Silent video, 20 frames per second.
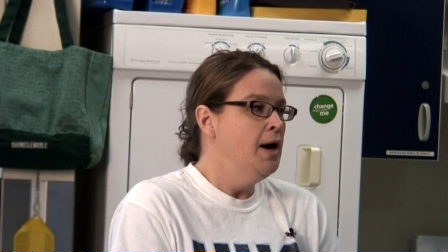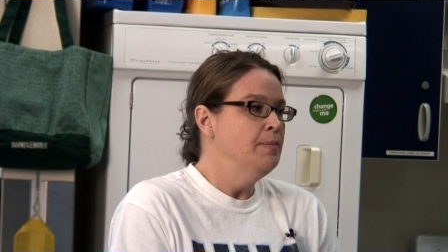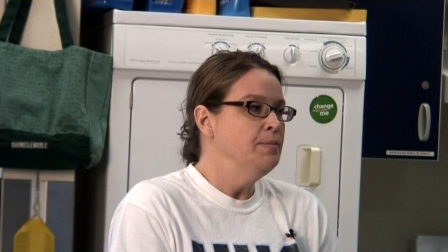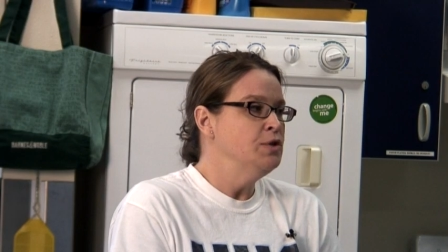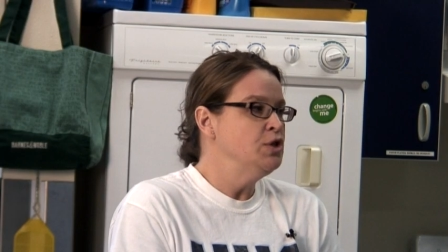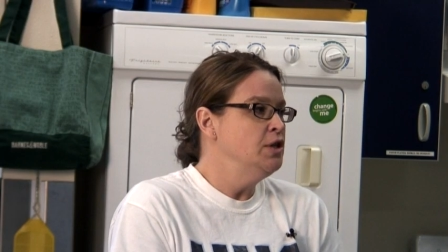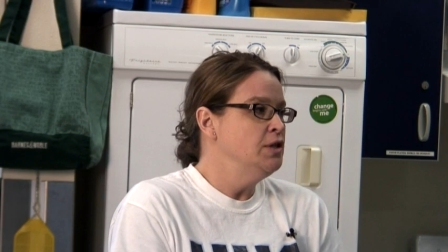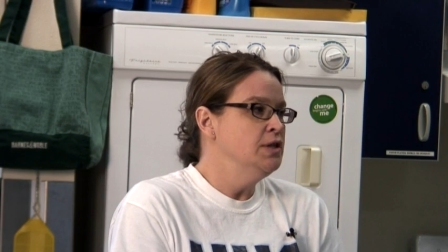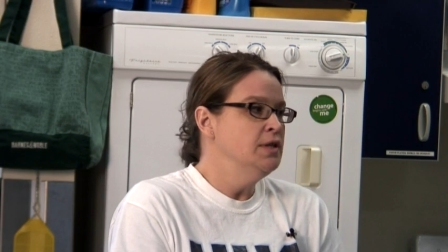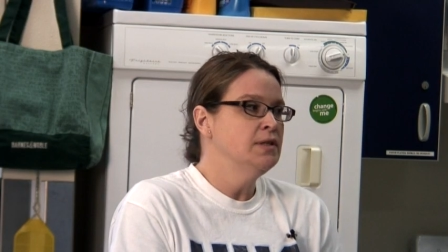
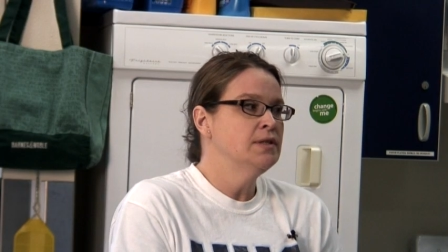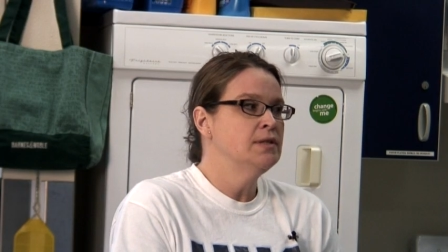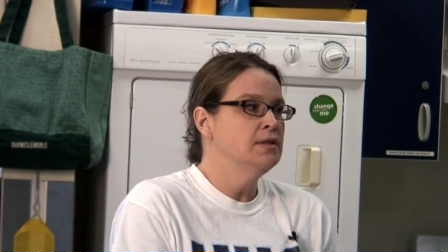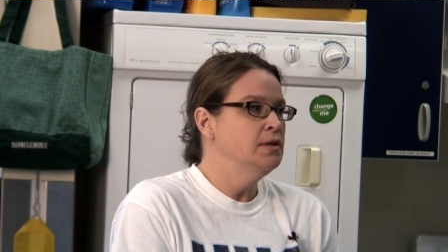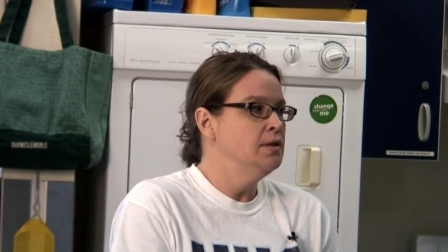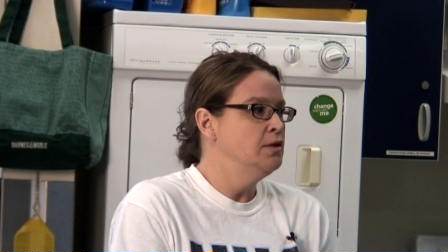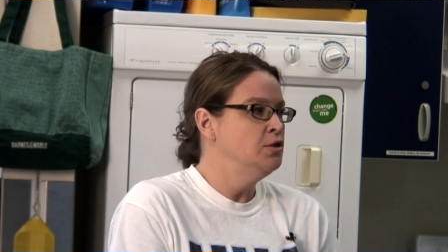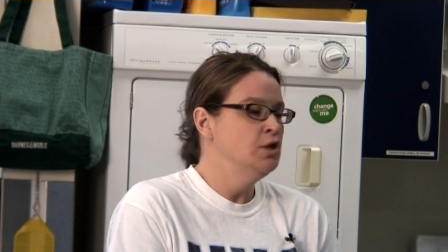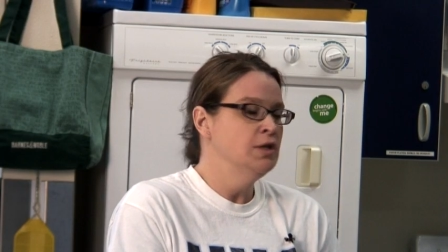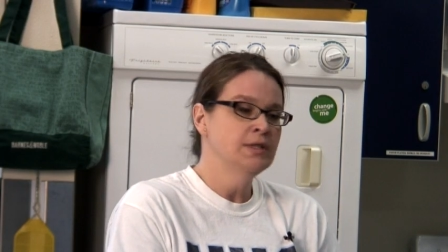She just
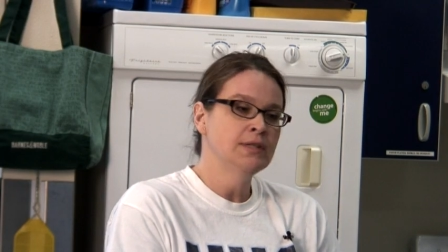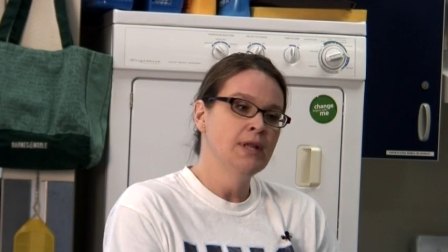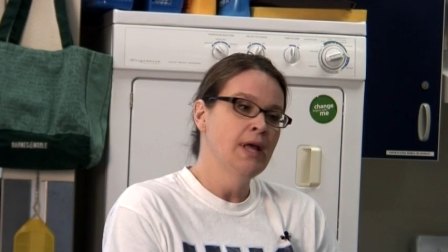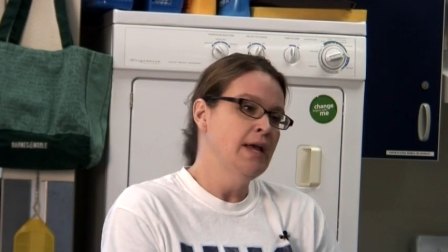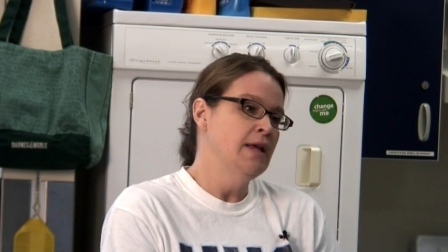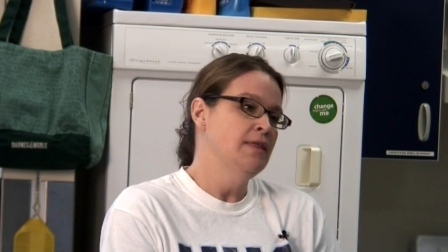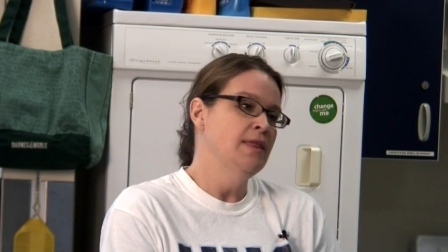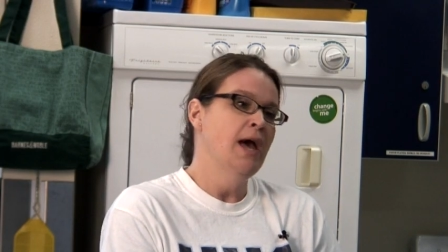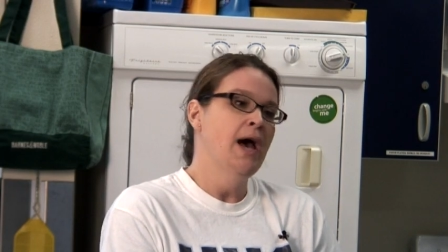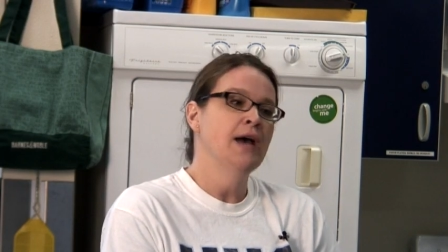
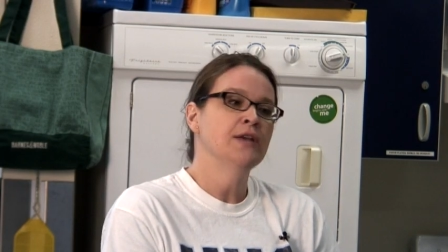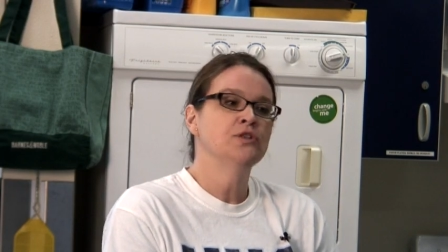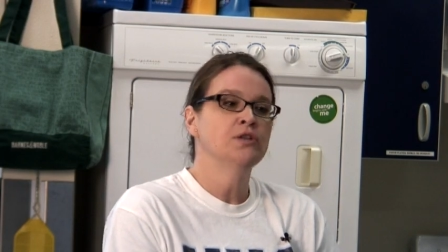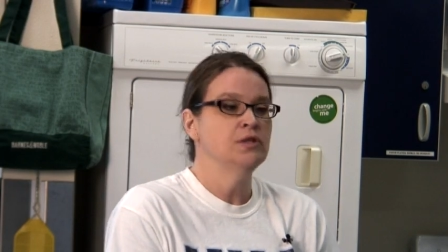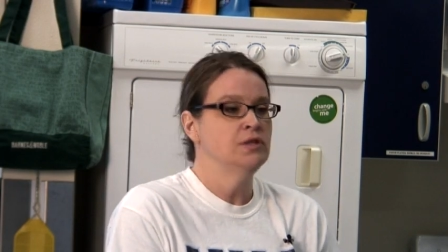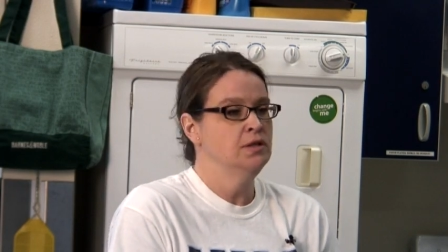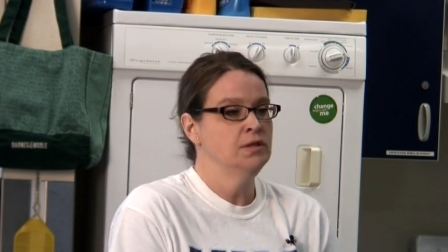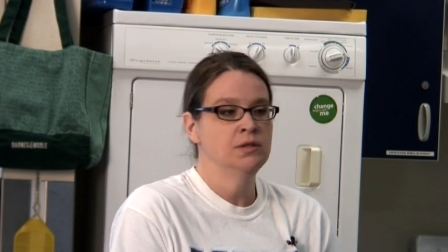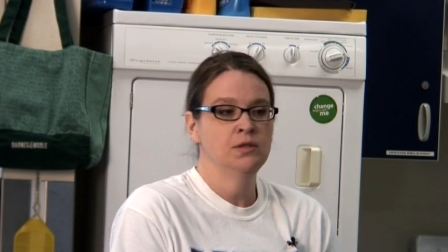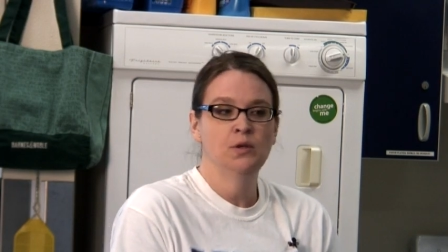like that, she
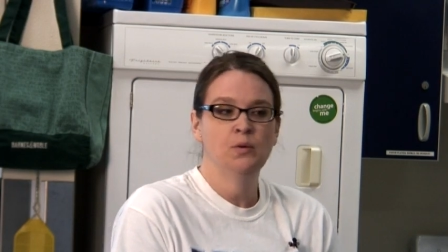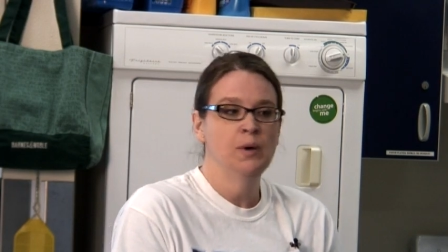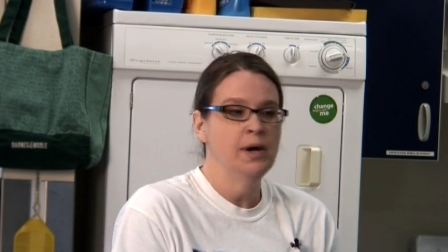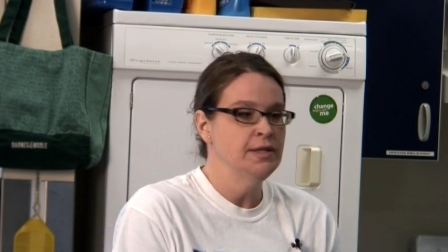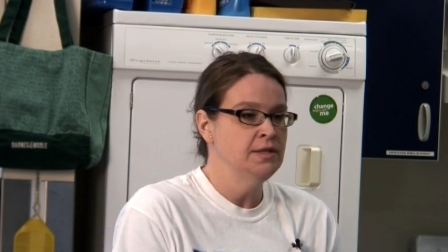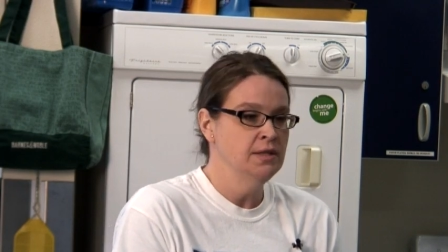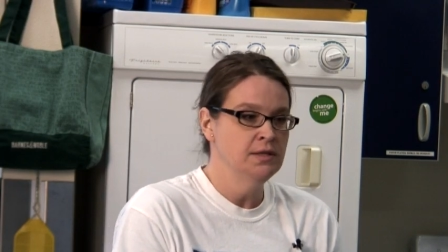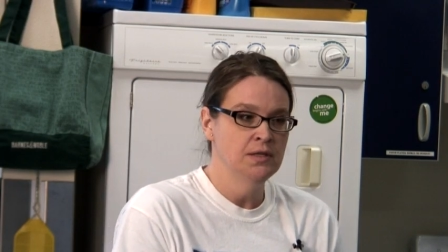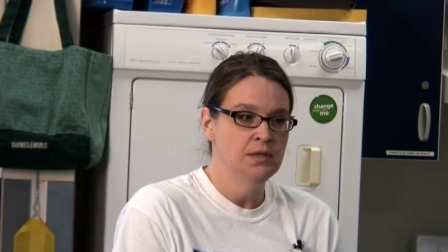just knew what to